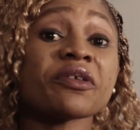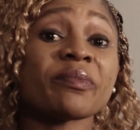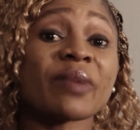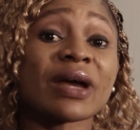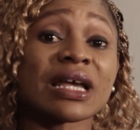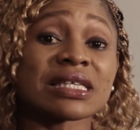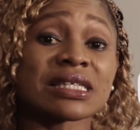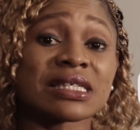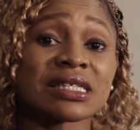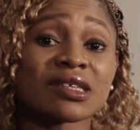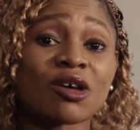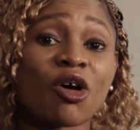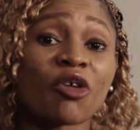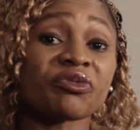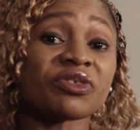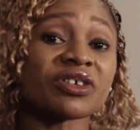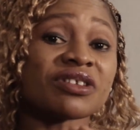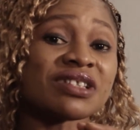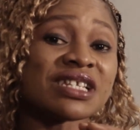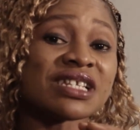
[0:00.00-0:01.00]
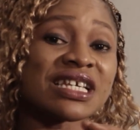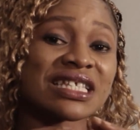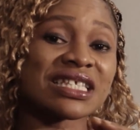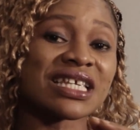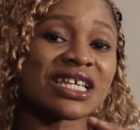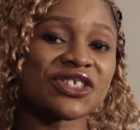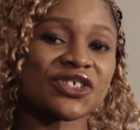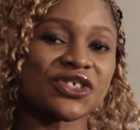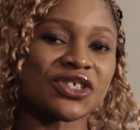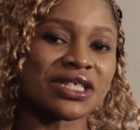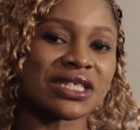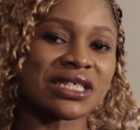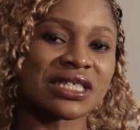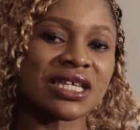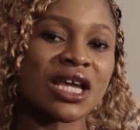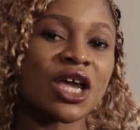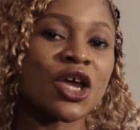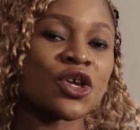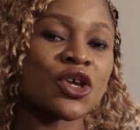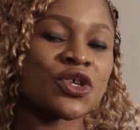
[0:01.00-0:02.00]
best of the latest
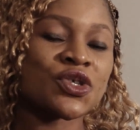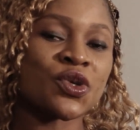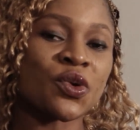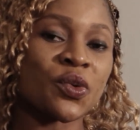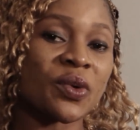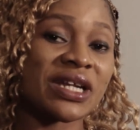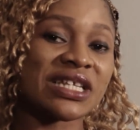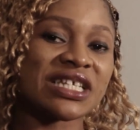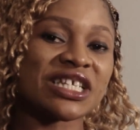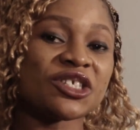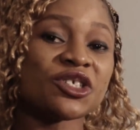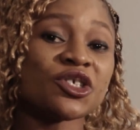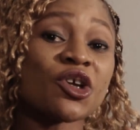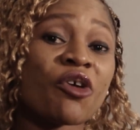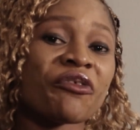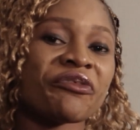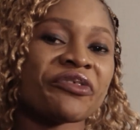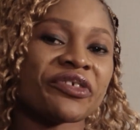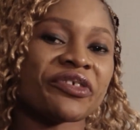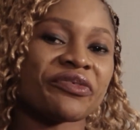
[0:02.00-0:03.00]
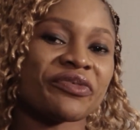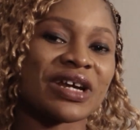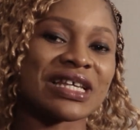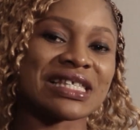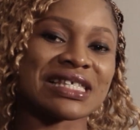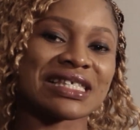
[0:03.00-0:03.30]
gist surrounding your favorite